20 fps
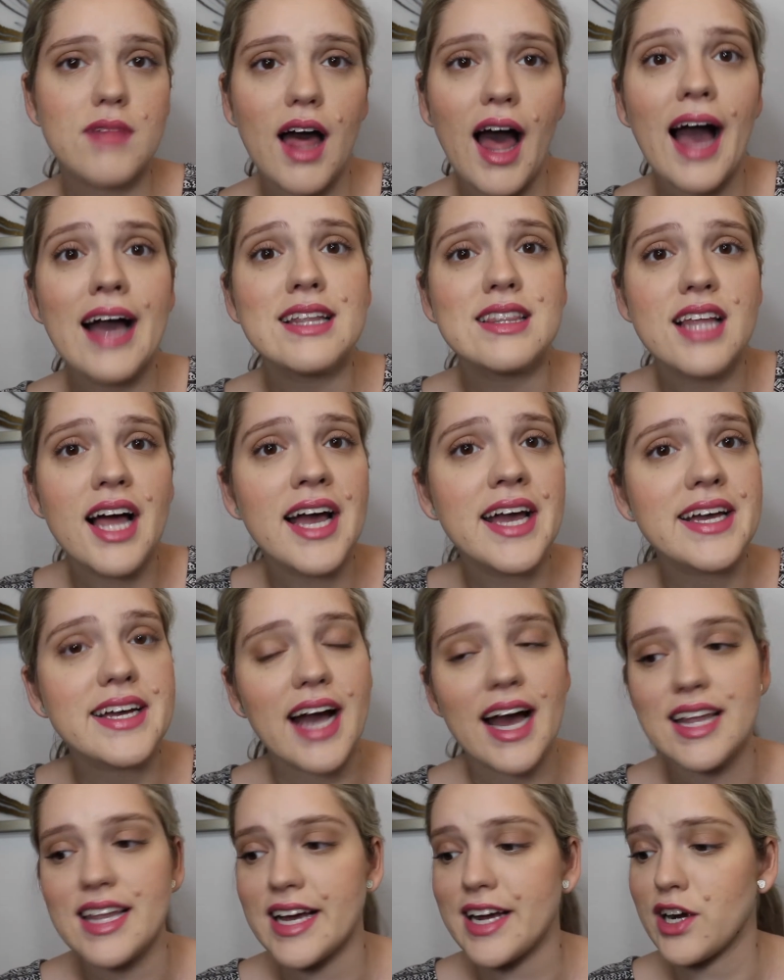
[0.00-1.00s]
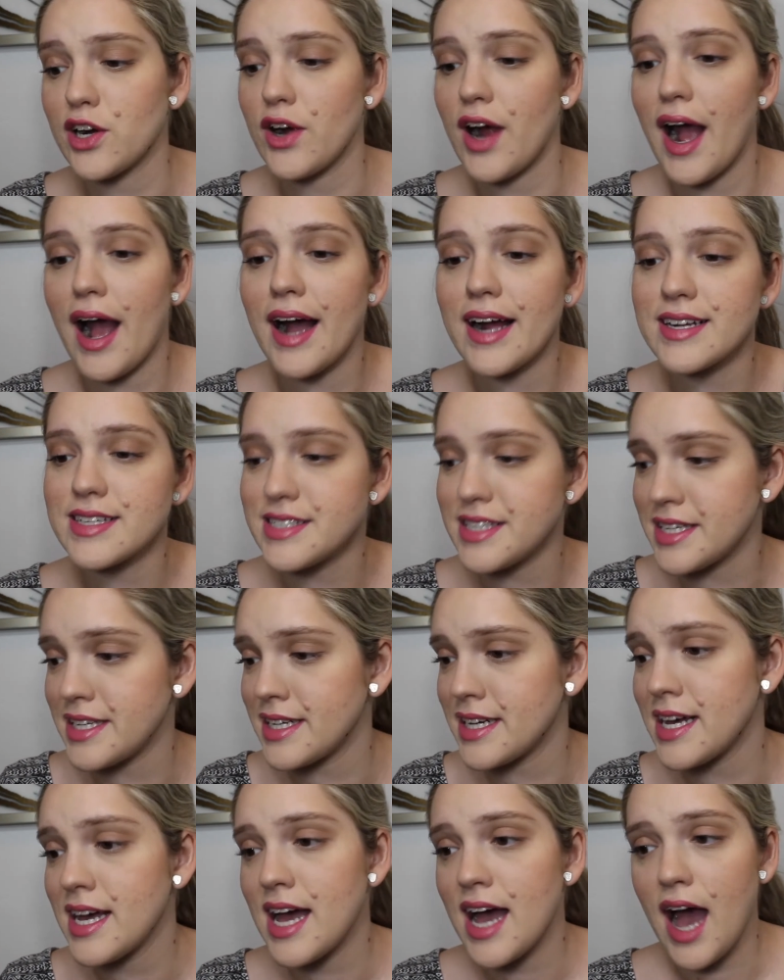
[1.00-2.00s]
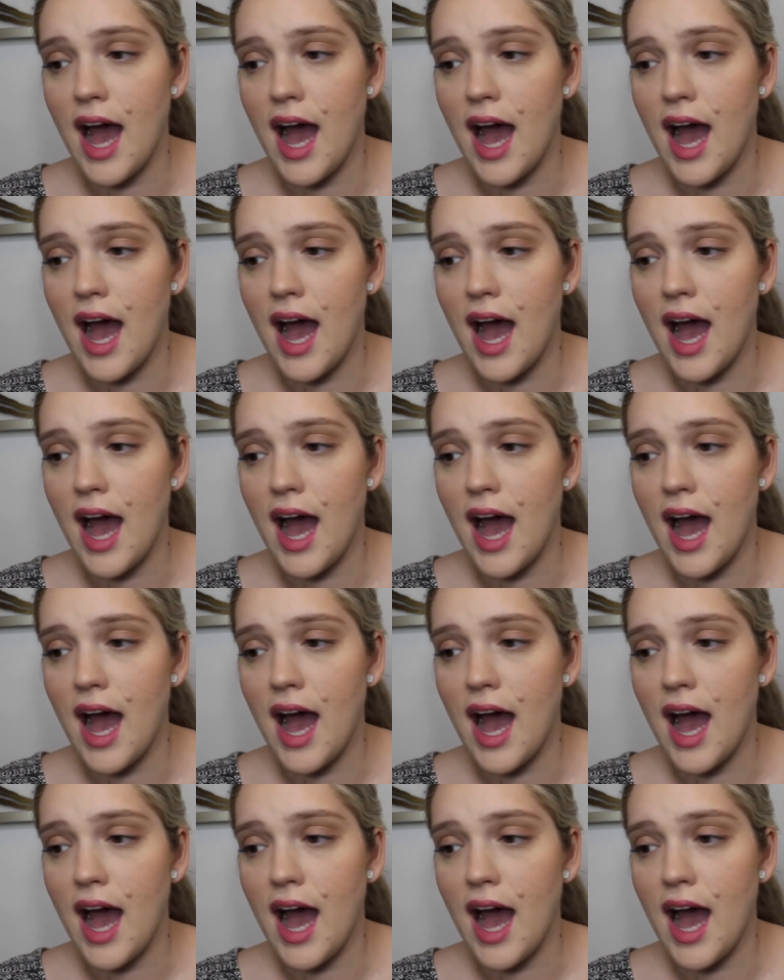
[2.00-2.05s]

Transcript: like. I like her acting.